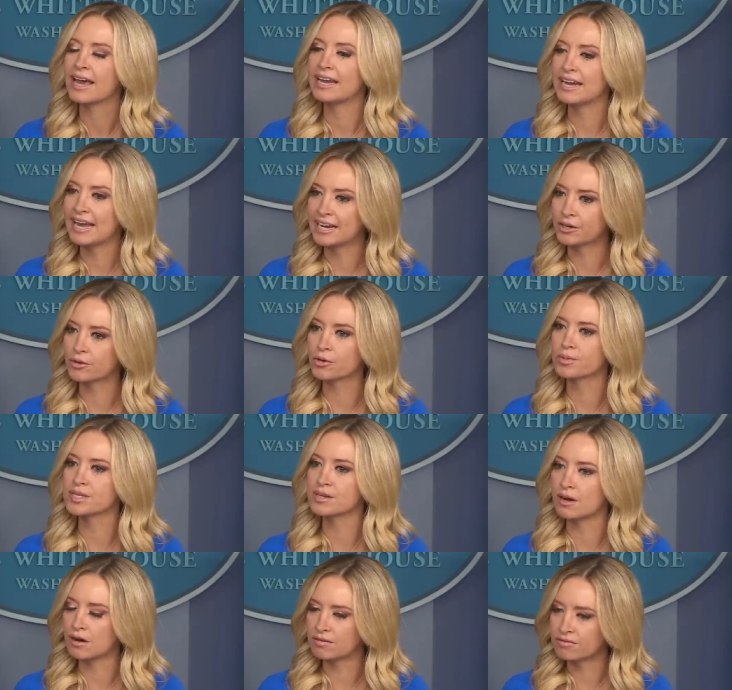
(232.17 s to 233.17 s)
and hate groups
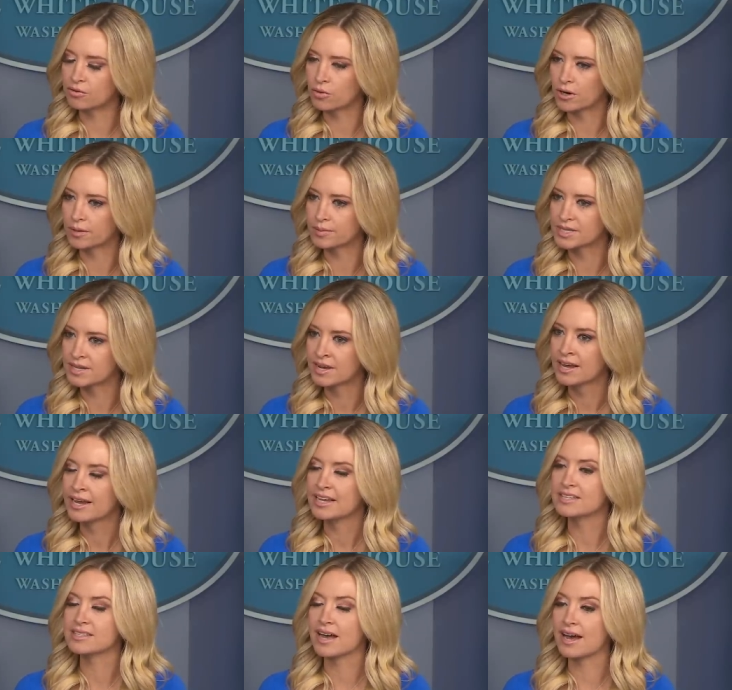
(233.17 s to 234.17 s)
in all forms.
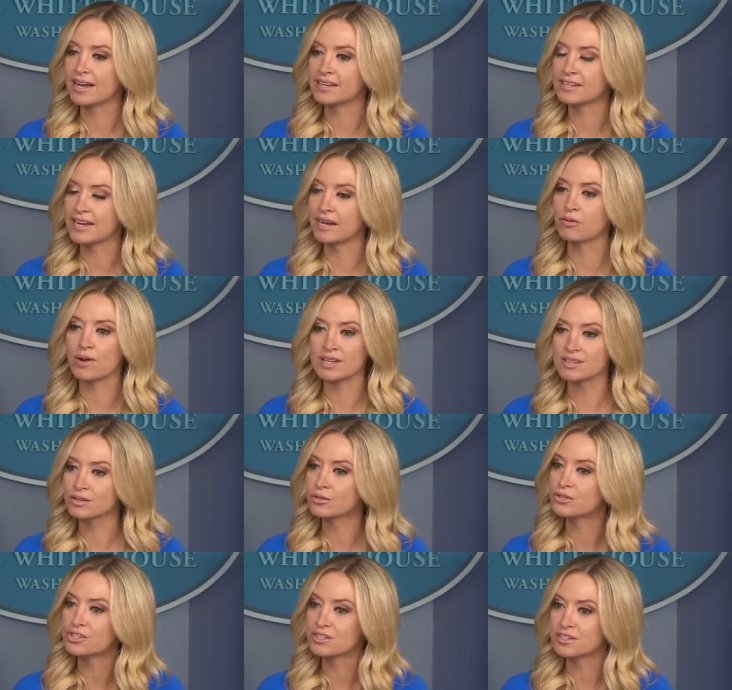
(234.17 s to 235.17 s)
He signed a
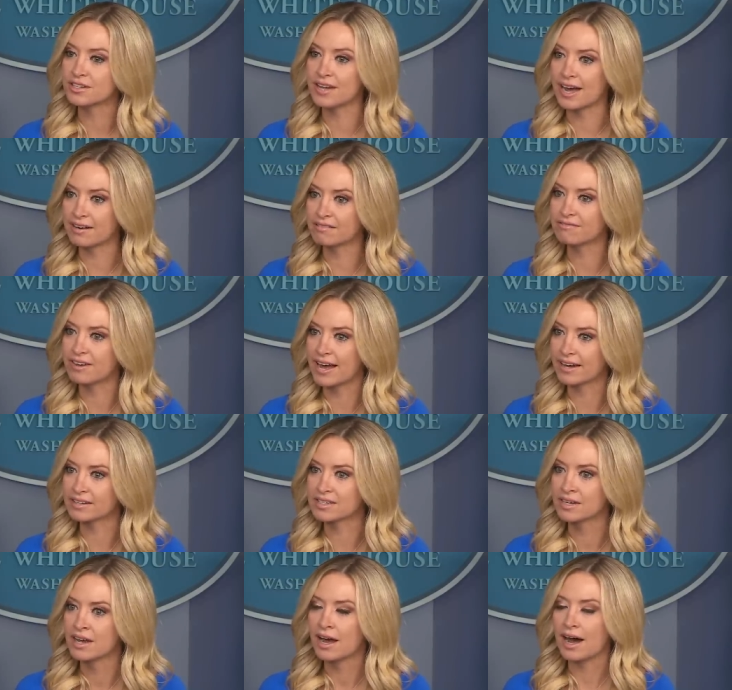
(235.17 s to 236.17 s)
resolution to that
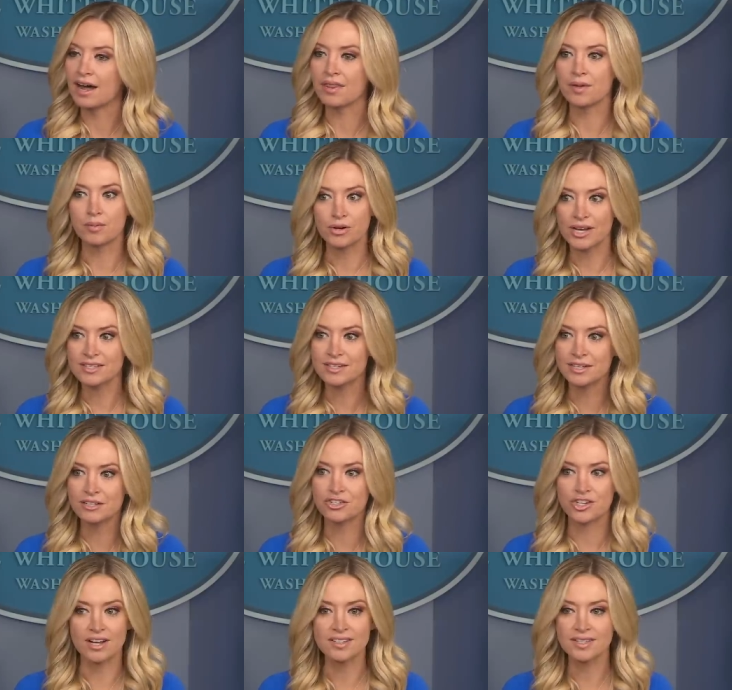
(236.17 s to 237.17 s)
effect. Uh, the president
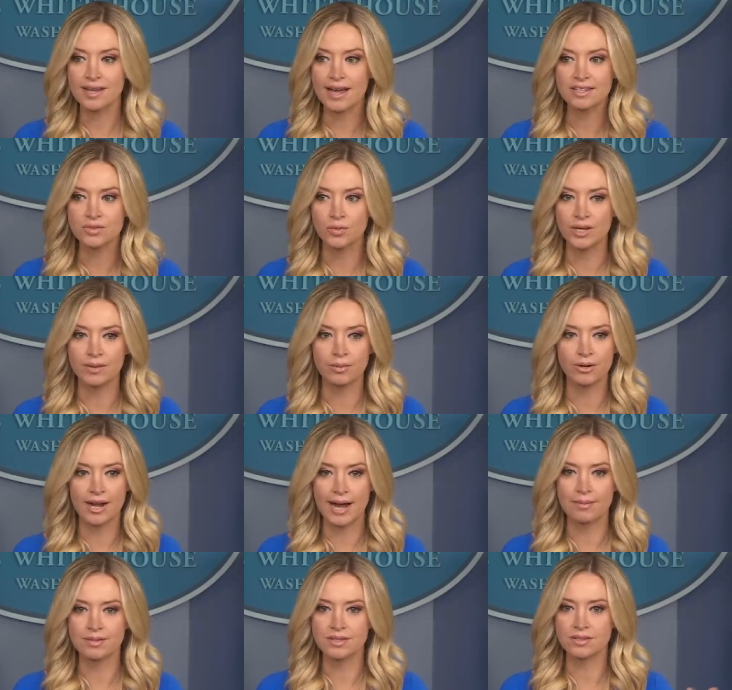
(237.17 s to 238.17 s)
just last week,
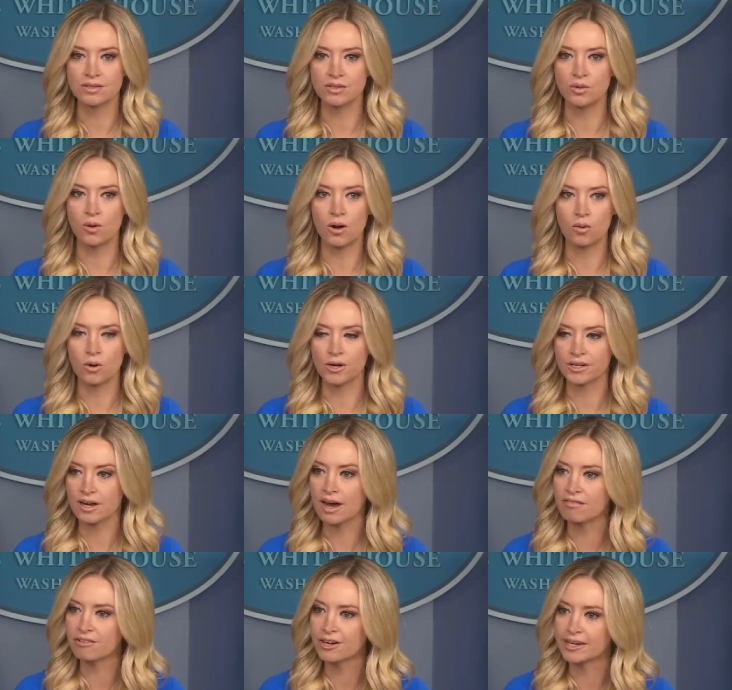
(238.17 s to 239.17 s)
perhaps you all weren't
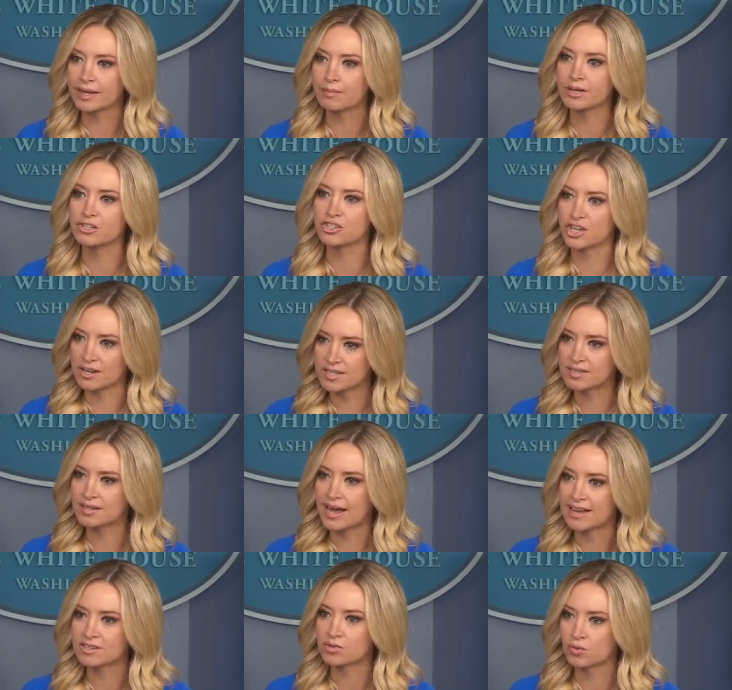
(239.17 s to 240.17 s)
covering it, but just
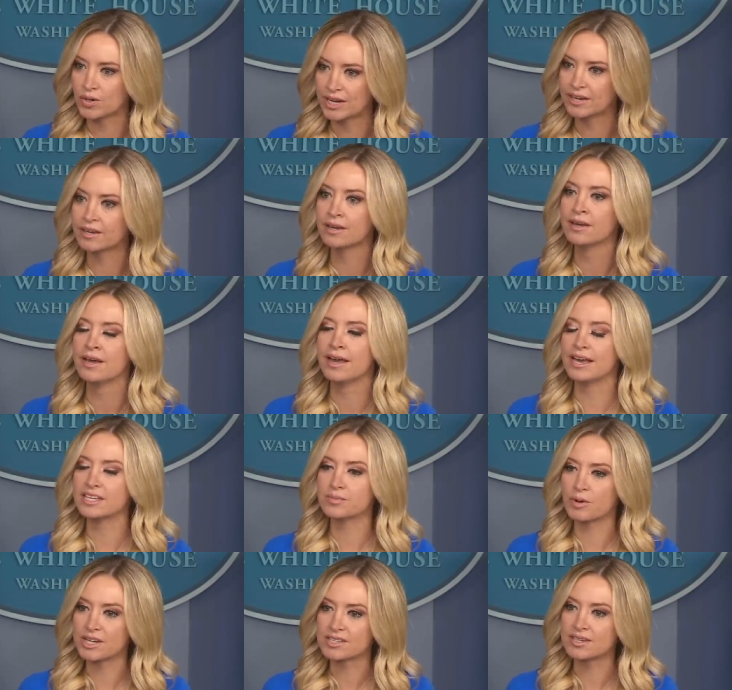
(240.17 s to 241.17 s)
last week
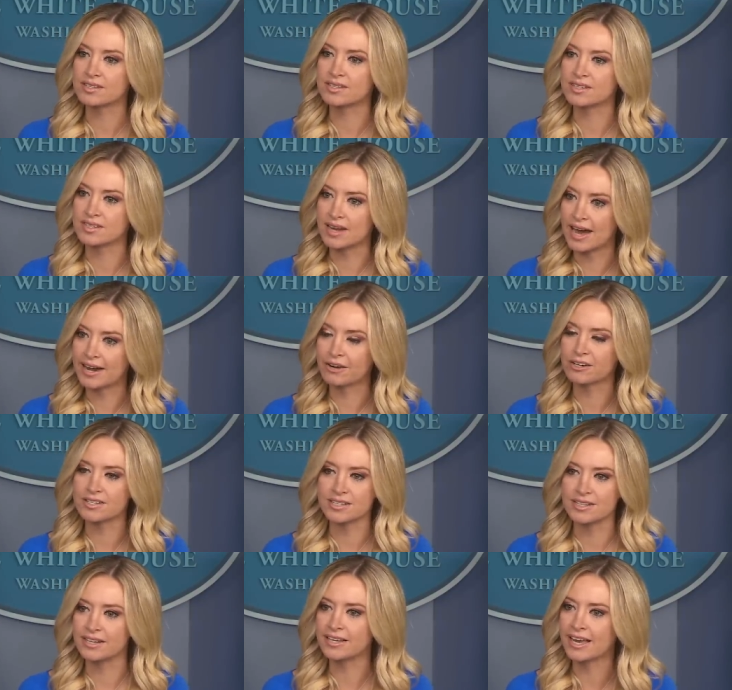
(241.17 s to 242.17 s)
expressed his desire to
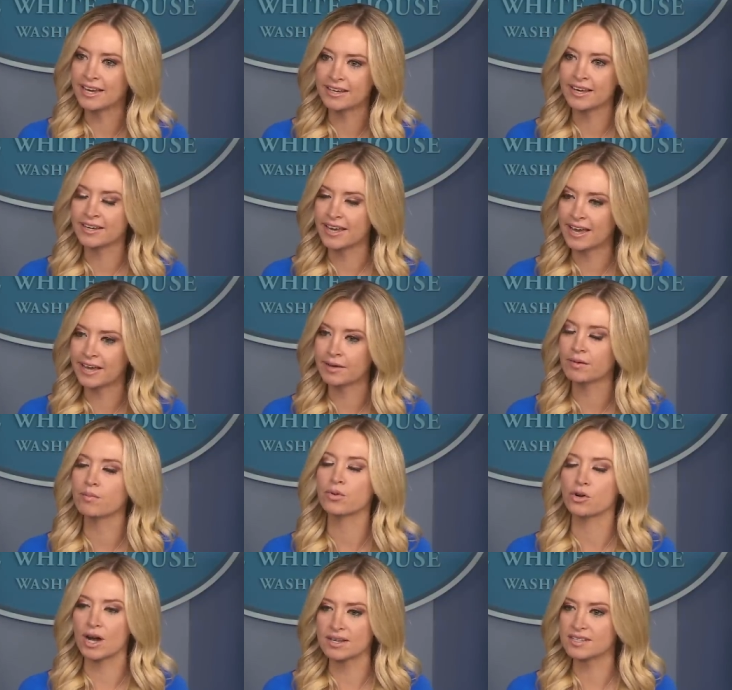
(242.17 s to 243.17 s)
see the KKK
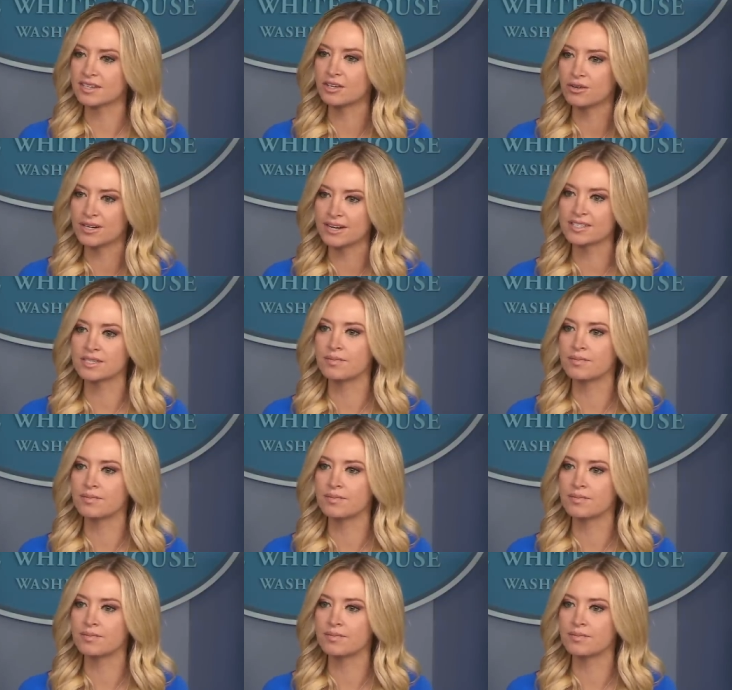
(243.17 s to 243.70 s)
prosecuted as